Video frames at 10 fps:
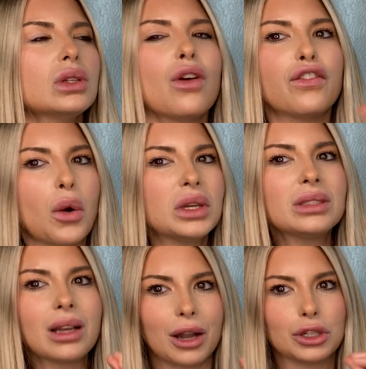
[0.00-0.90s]

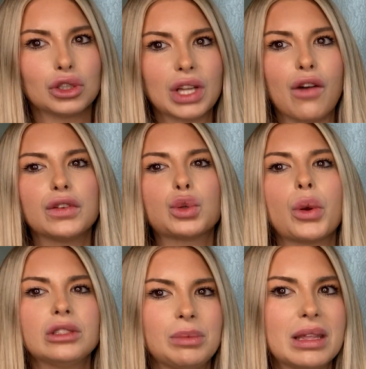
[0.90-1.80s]
focusing on yourself is
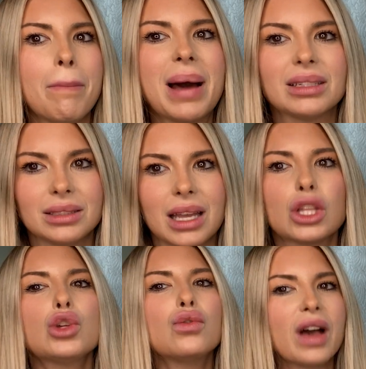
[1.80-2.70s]
going to be the best thing that
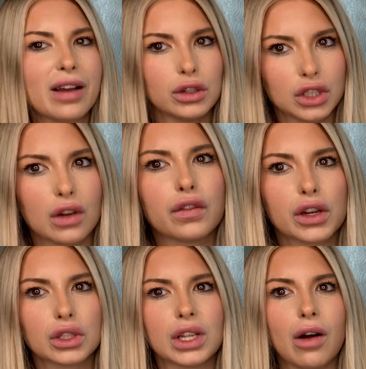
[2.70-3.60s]
you've ever done for
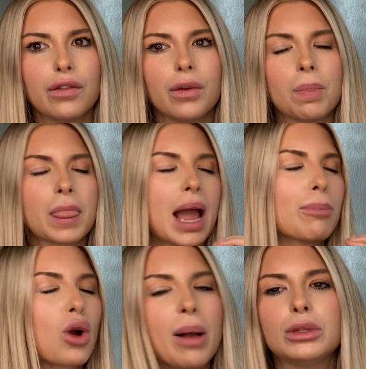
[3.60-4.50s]
yourself. I
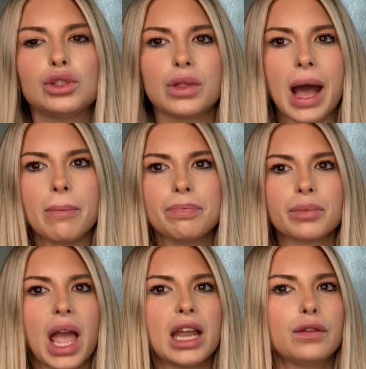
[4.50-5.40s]
promise you that.
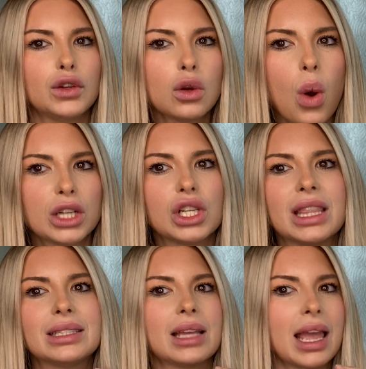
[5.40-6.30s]
And if you're watching
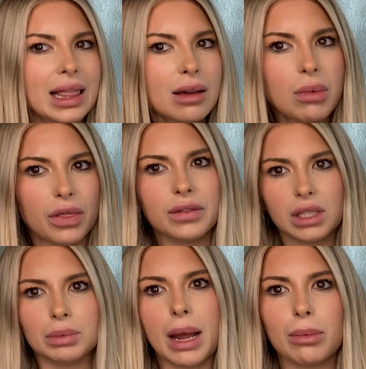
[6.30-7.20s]
this in the month of
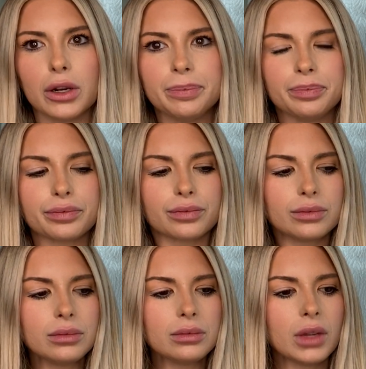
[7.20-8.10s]
September
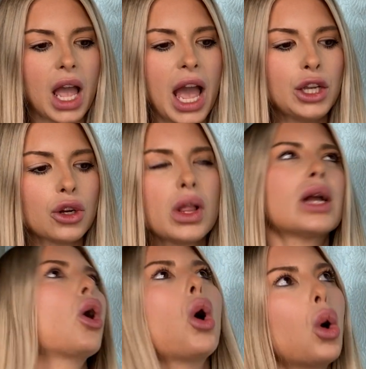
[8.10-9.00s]
and you're like,
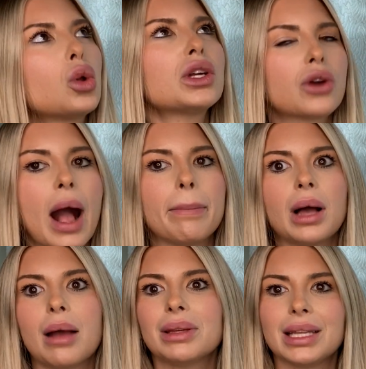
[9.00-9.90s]
holy crap,
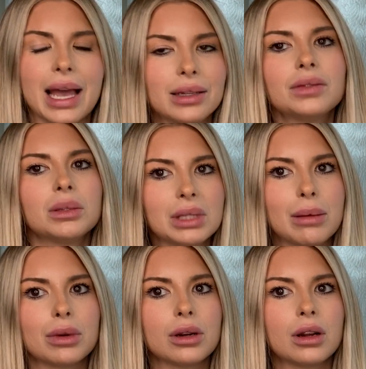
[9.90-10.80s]
I'm at the end of
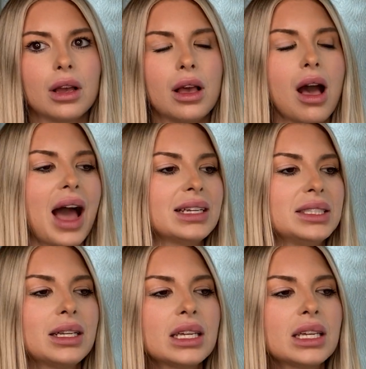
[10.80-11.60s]
September. I didn't